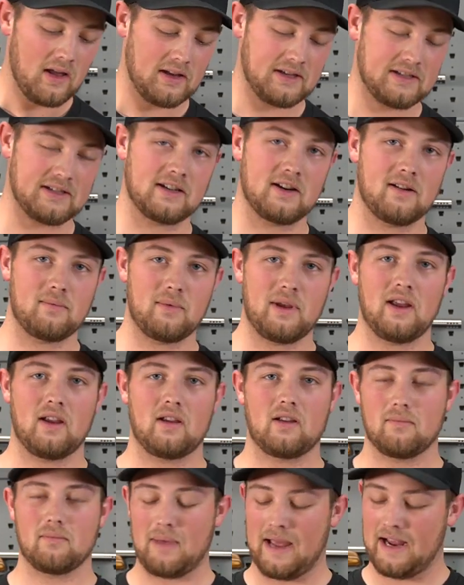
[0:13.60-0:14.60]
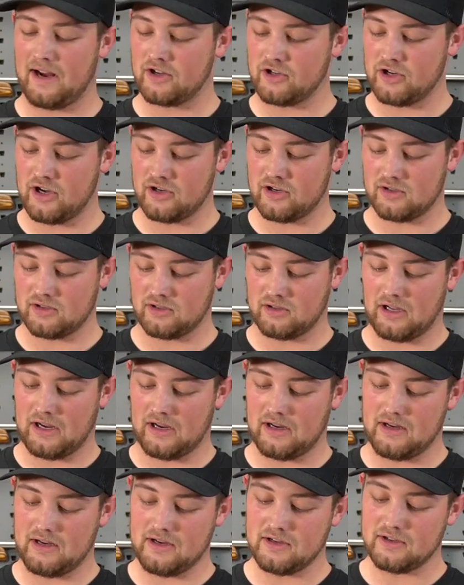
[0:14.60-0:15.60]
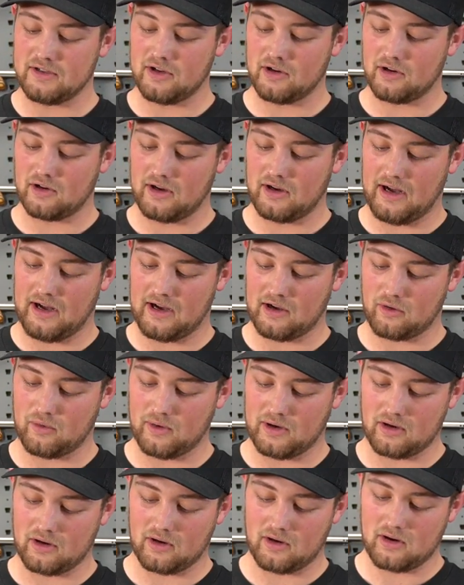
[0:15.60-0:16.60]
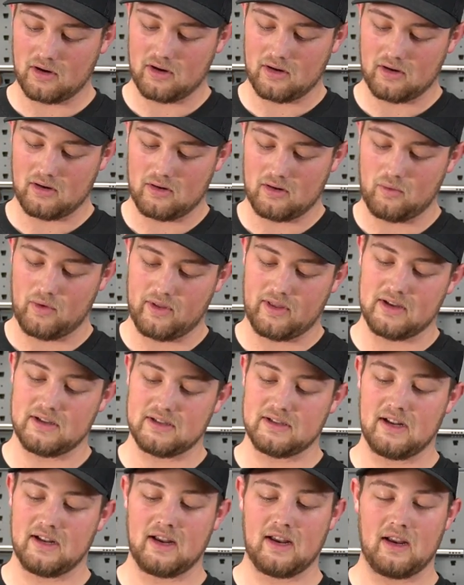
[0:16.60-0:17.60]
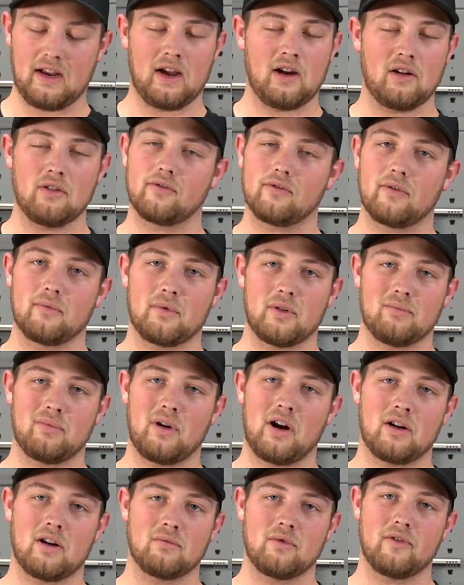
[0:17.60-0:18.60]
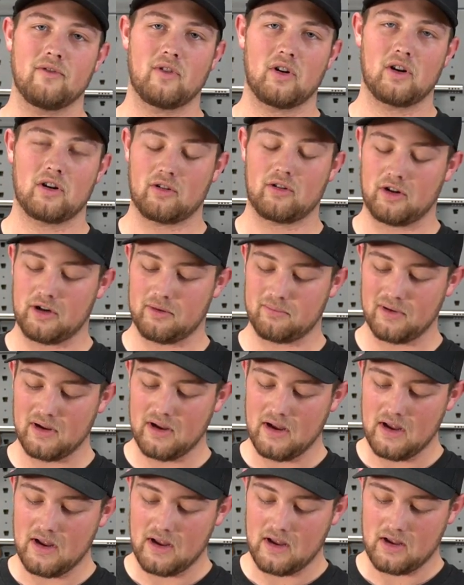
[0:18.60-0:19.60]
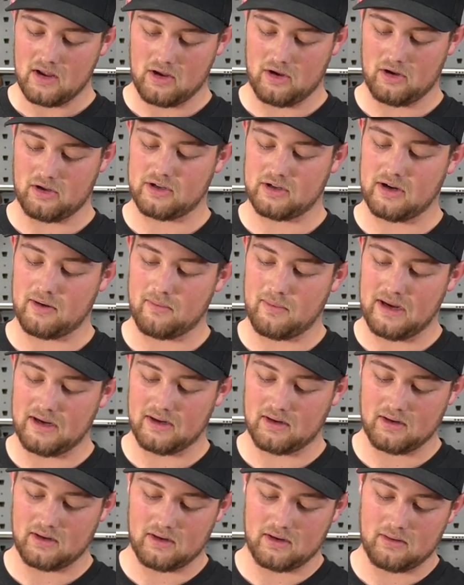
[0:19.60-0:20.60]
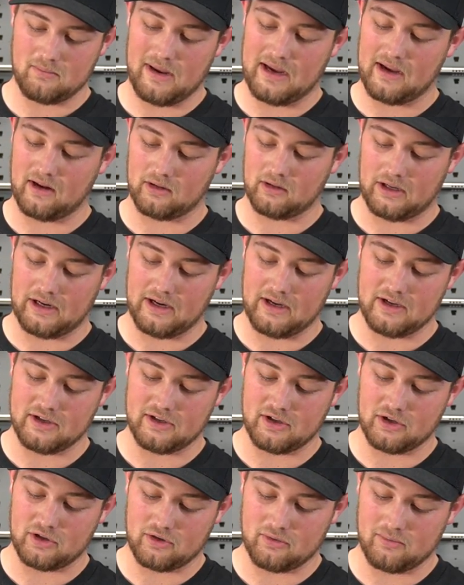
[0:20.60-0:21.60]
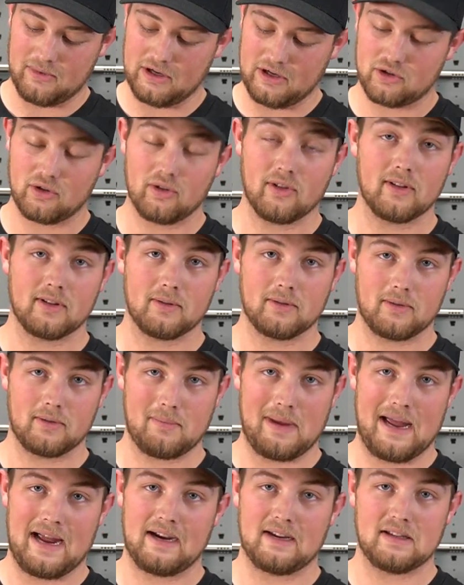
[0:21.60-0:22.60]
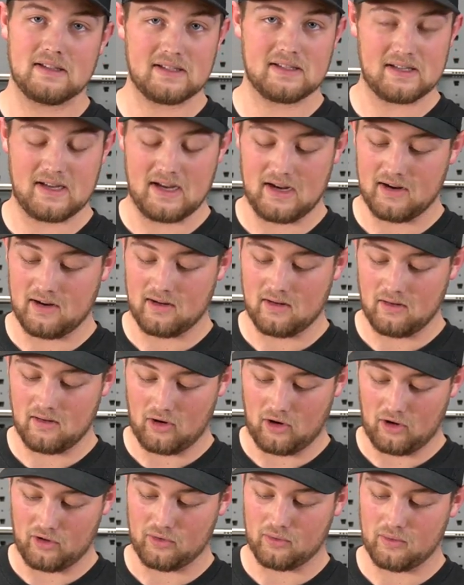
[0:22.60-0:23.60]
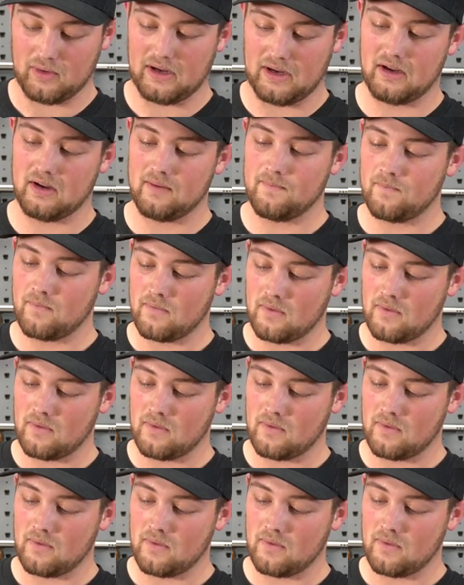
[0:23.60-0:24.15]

This is going to make mag changes a lot easier and quicker. With it sticking out from the bottom of our grip, it's going to make, make it a lot easier to make sure that the mag is seated all the way.